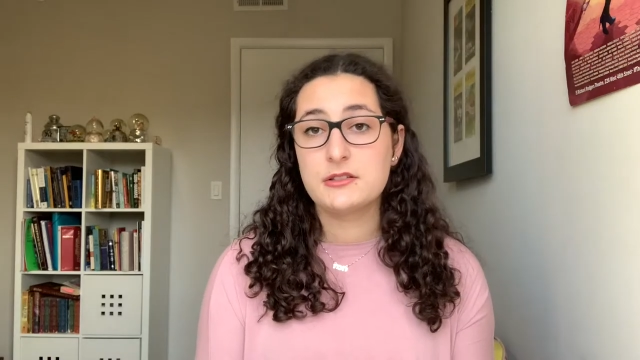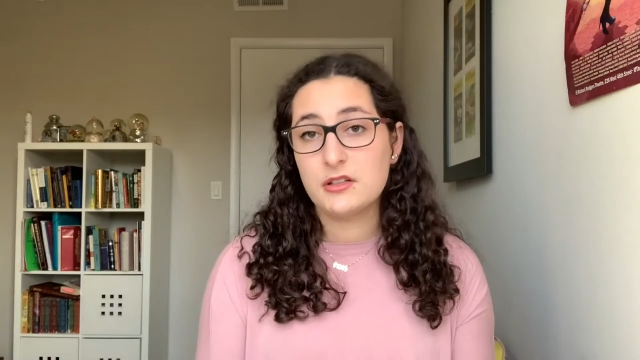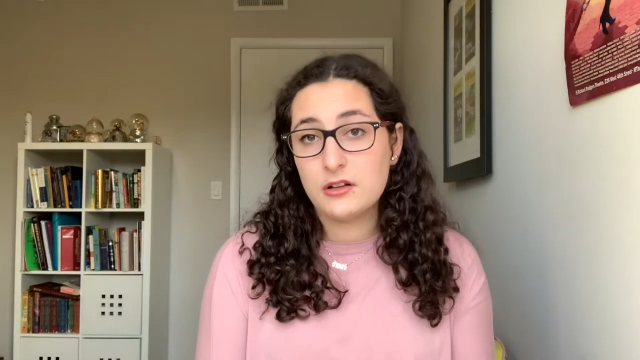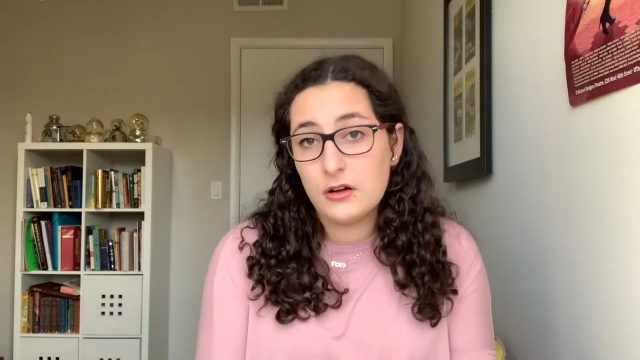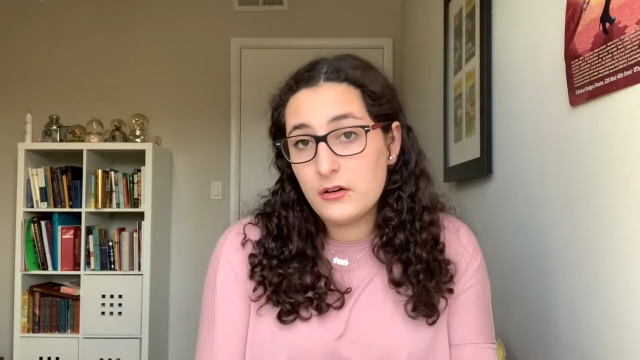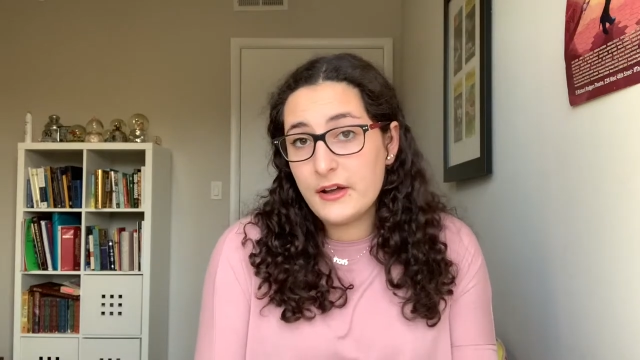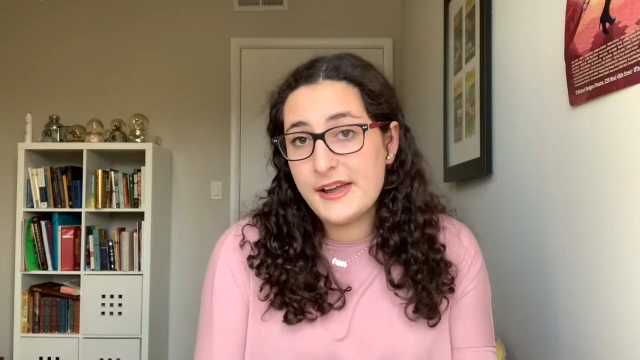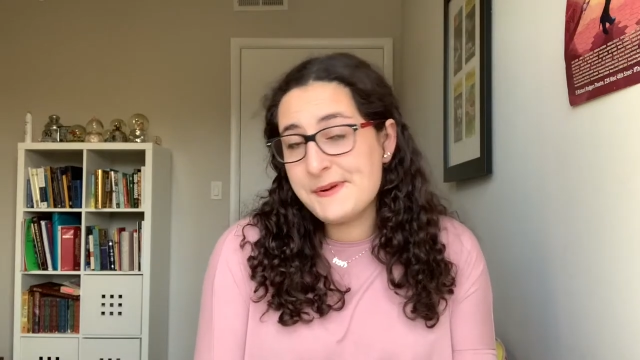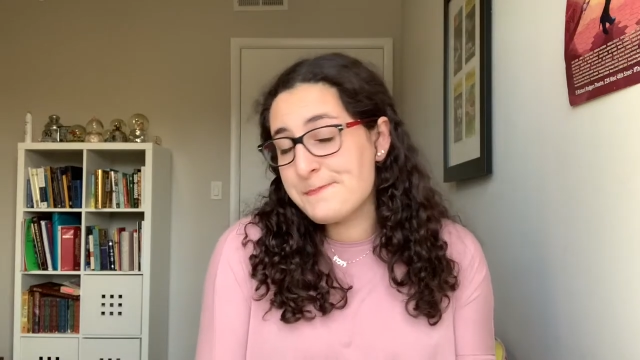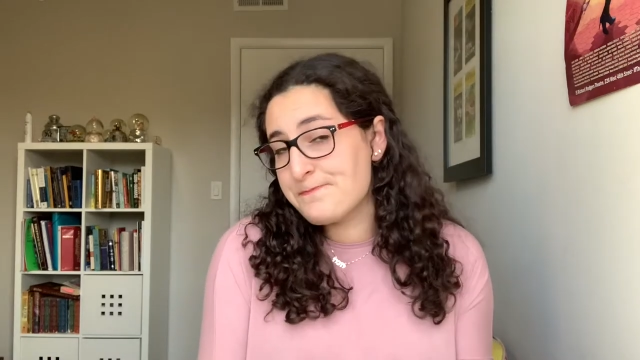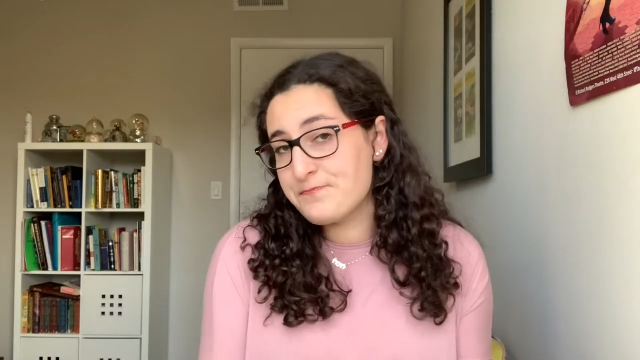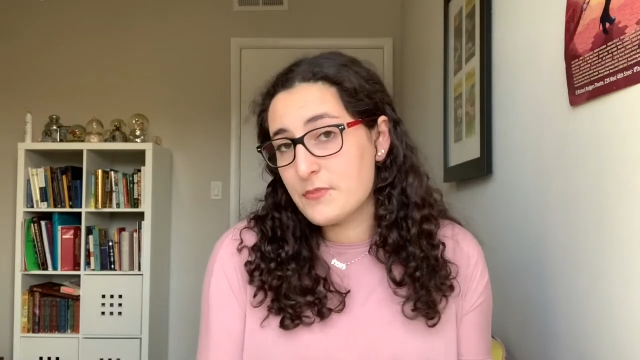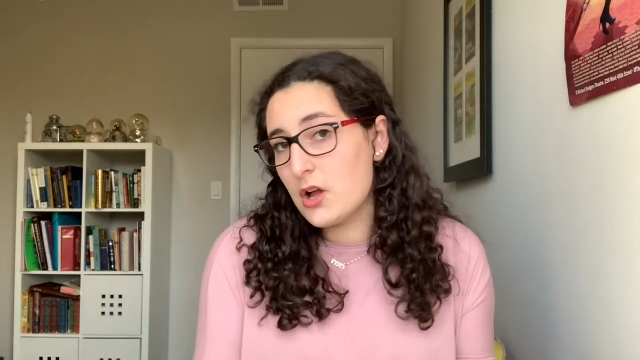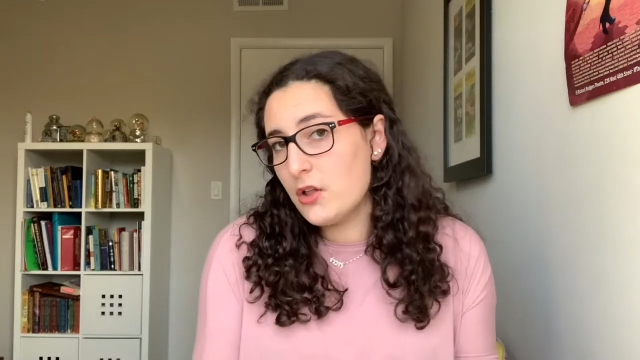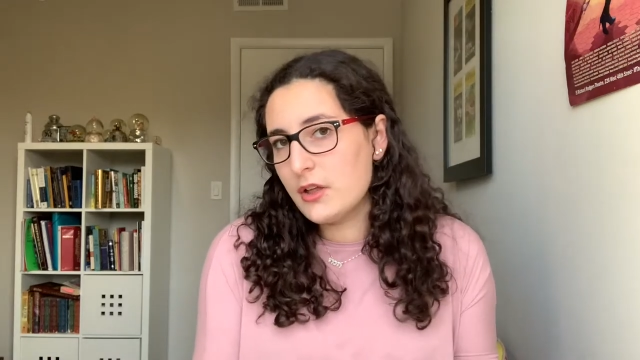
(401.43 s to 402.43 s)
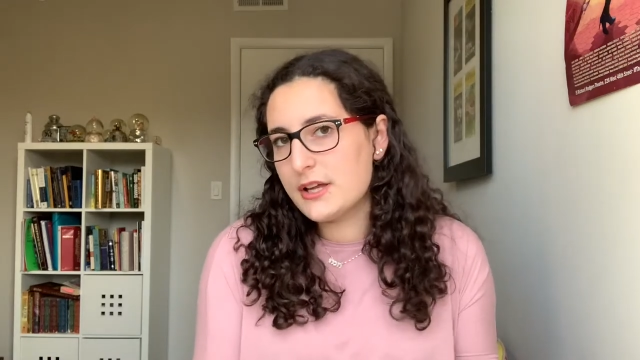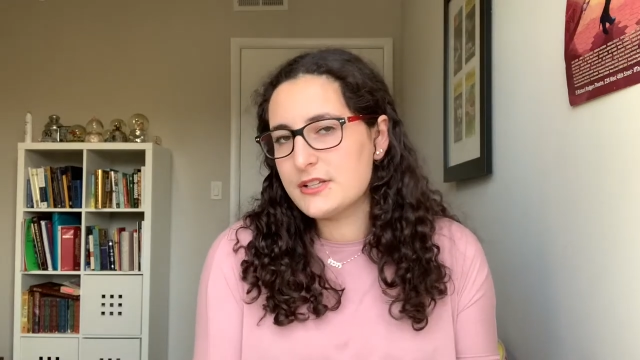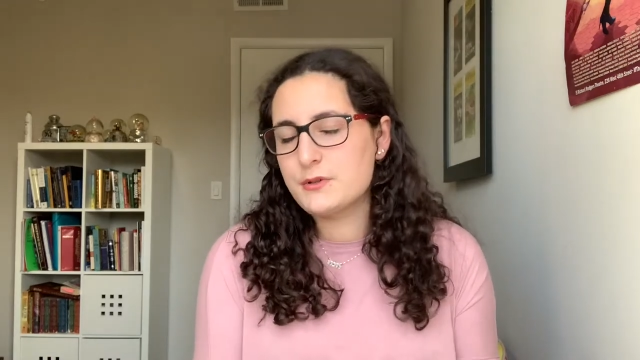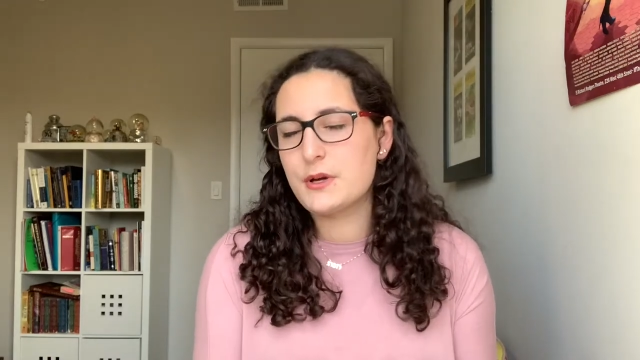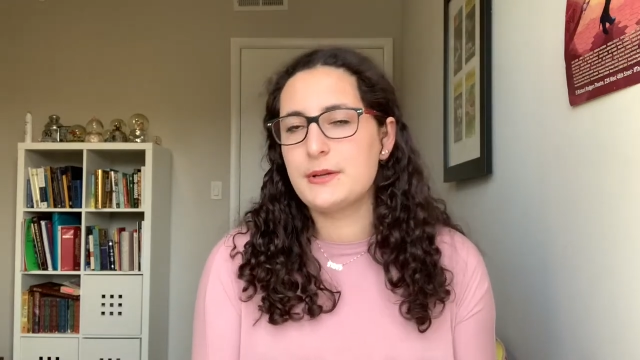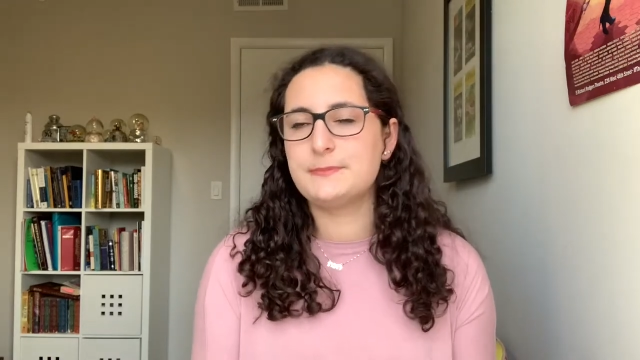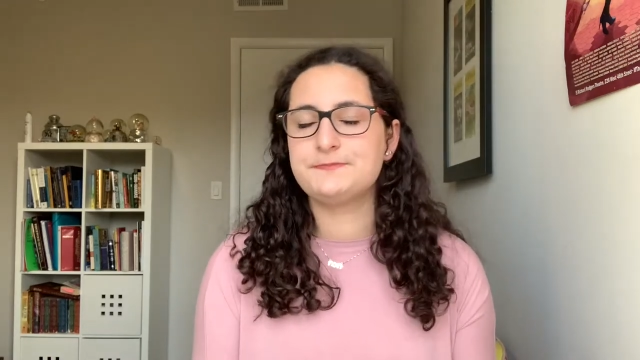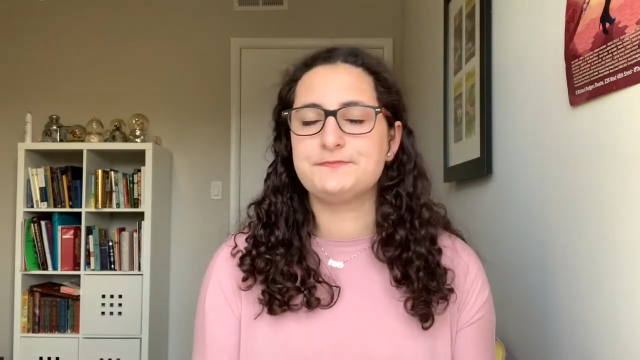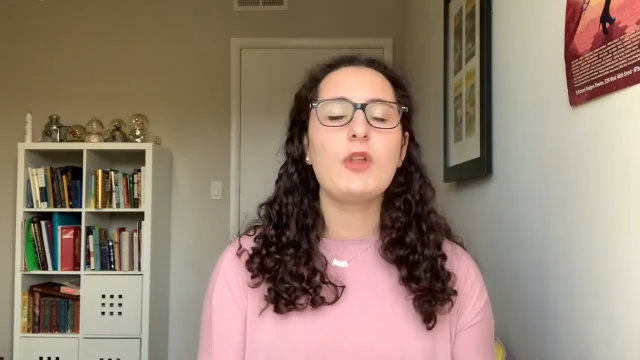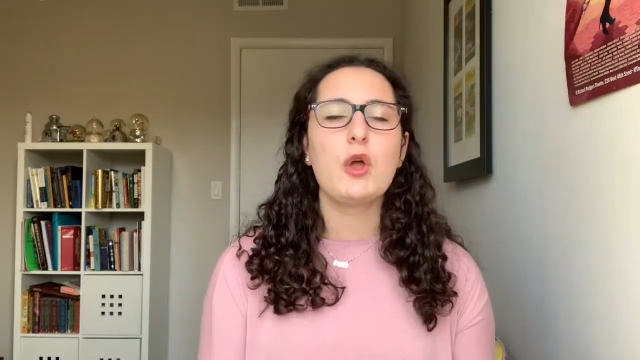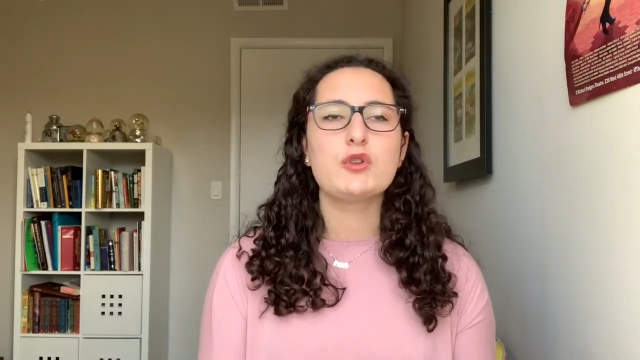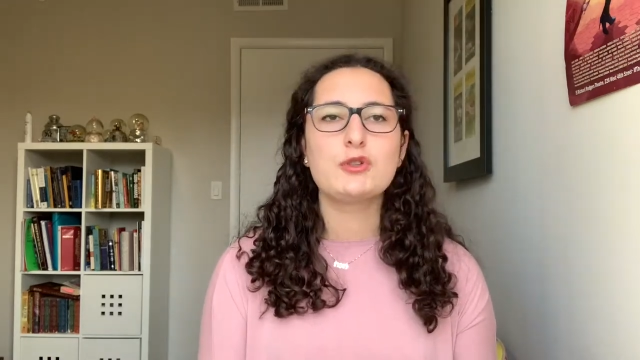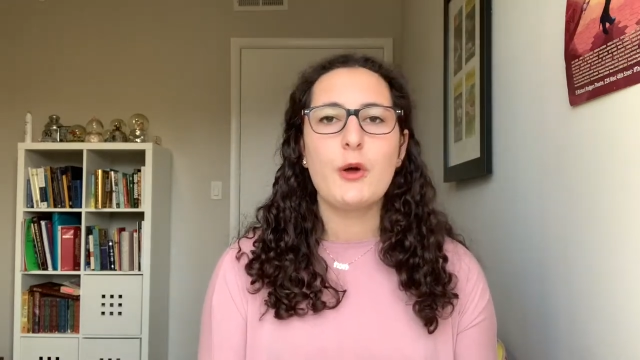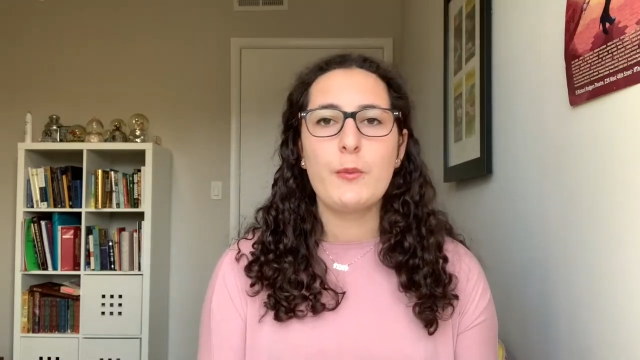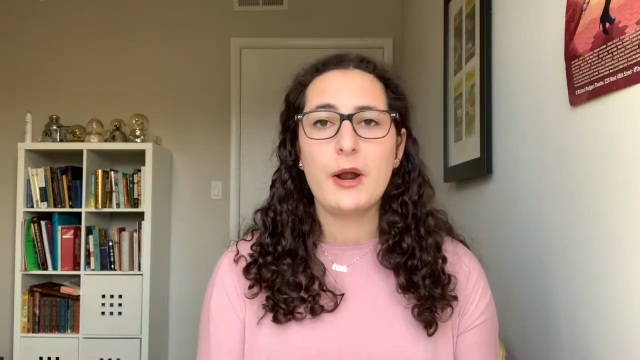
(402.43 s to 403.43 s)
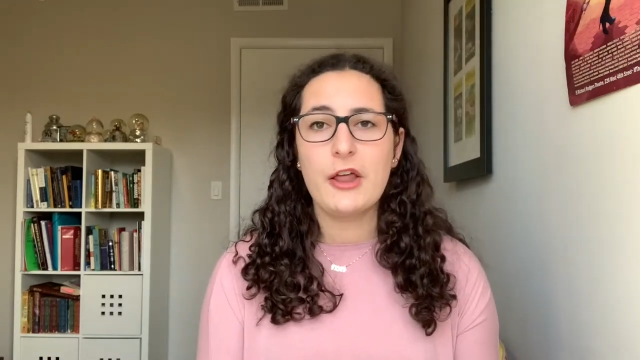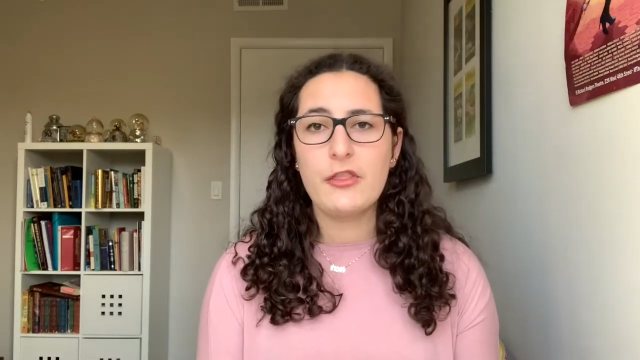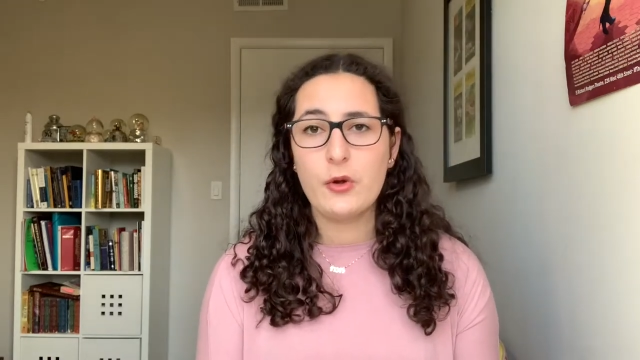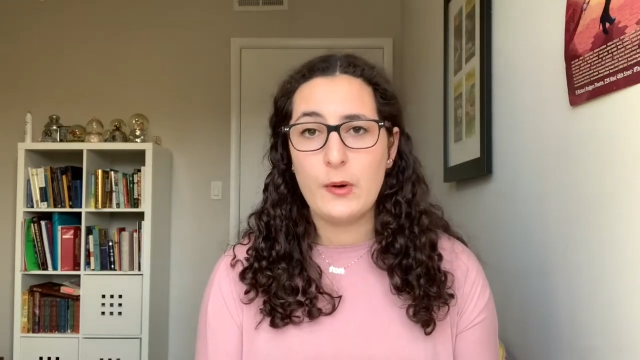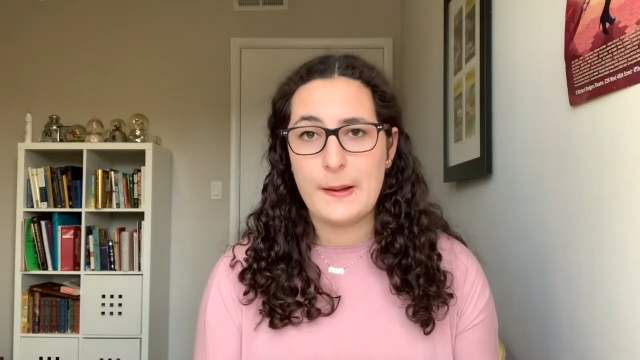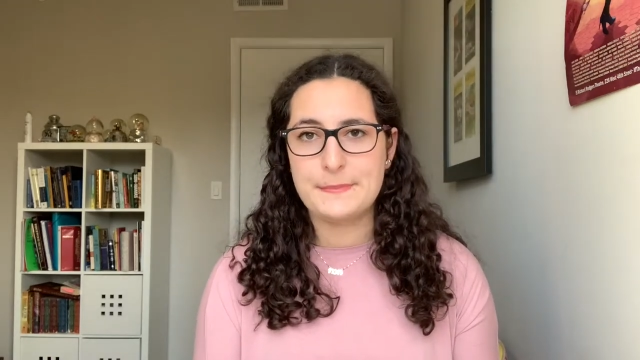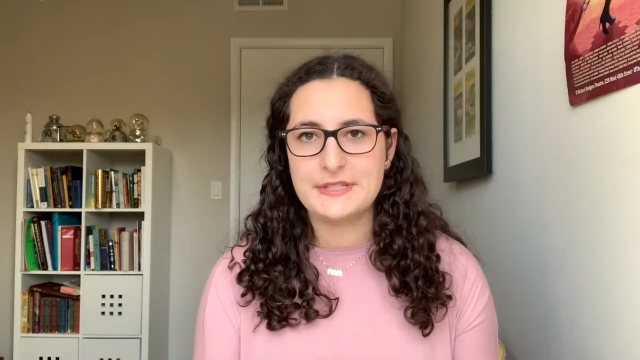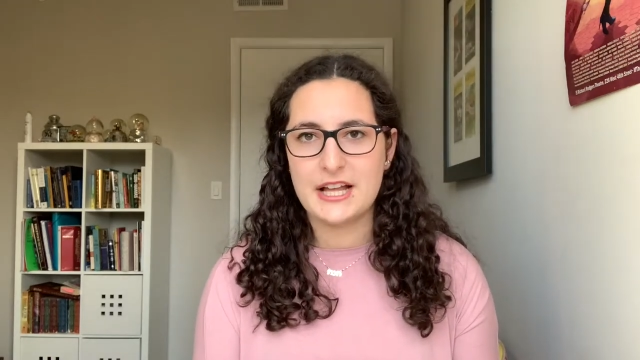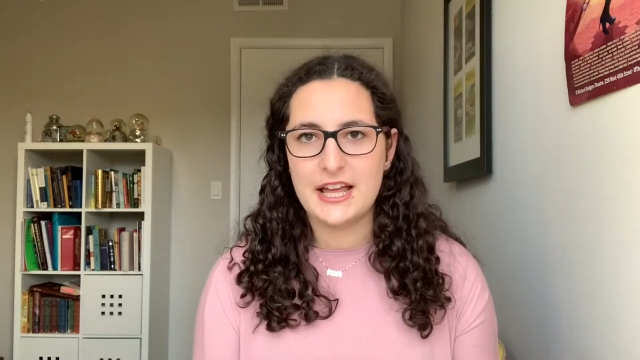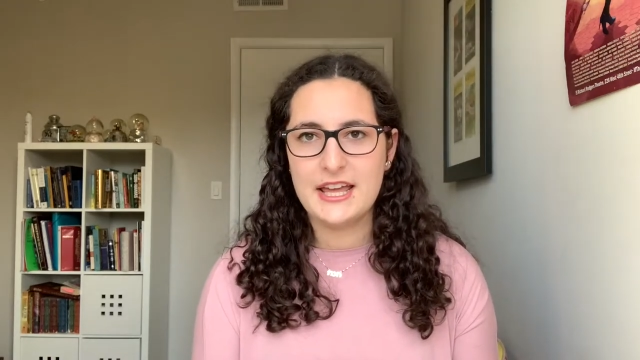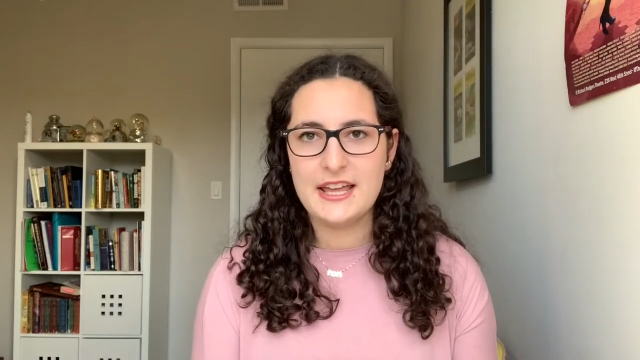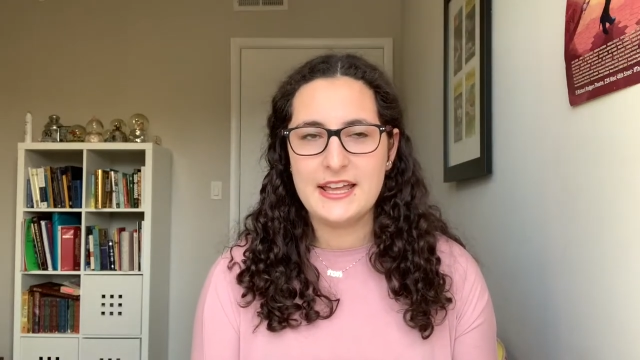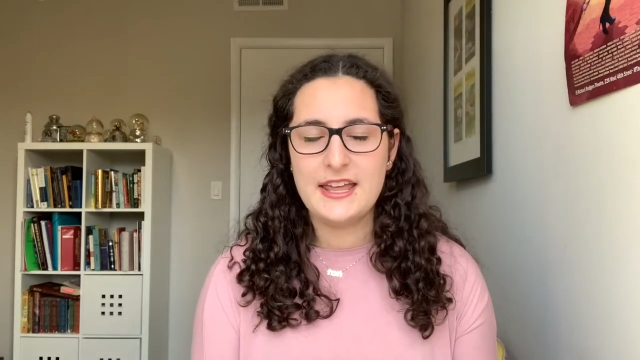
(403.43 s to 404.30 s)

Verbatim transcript: I was like, okay, I'll look into it. So I went on their website.